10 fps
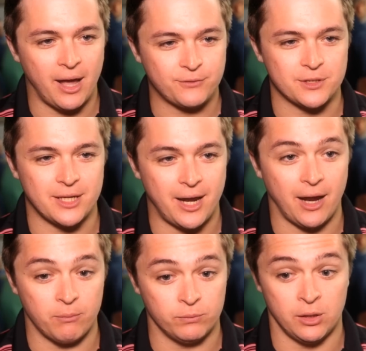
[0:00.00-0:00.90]
After
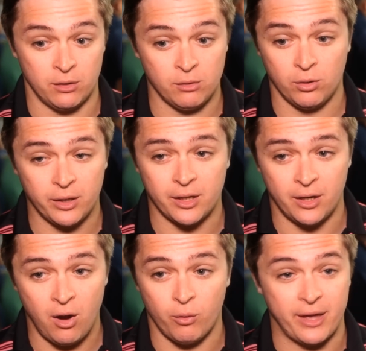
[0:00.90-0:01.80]
today, you're really
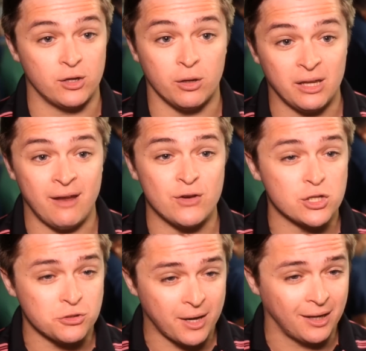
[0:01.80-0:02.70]
going to know that,
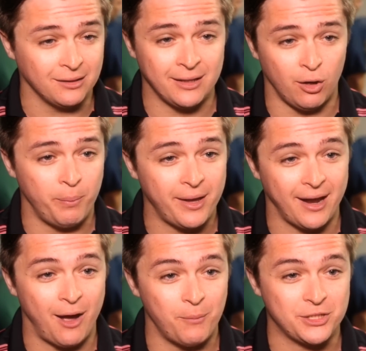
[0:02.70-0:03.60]
even just drinking a little
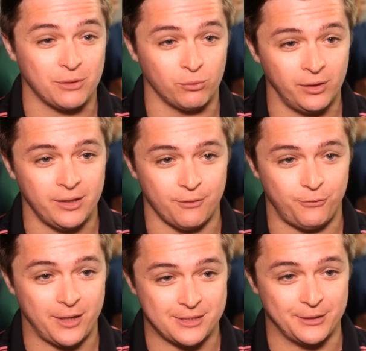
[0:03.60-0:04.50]
bit, how much it really
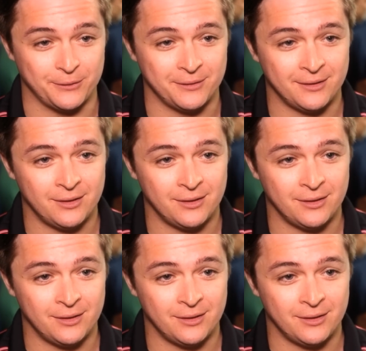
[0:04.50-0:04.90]
affects you.